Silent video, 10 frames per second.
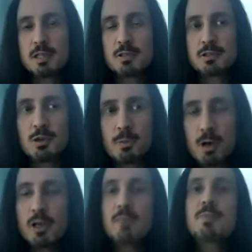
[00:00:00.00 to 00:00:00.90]
Metal Storm.
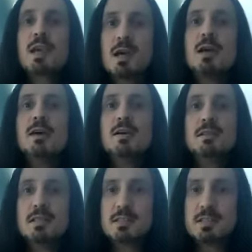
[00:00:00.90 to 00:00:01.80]
Okay.
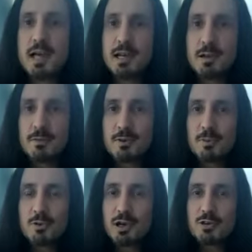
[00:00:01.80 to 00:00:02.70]
This is Daniel
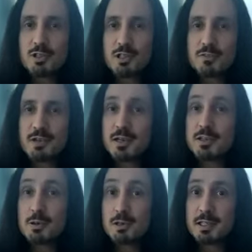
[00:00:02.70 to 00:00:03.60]
from Crownshift, and
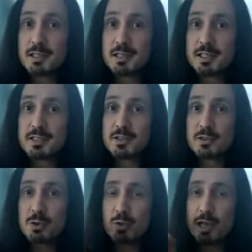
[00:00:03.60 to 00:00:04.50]
you're listening
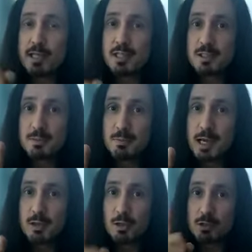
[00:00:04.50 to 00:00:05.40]
to Greg's
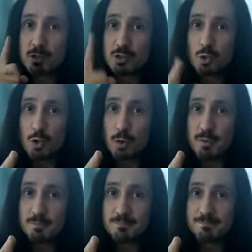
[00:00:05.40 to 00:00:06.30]
Metal Storm.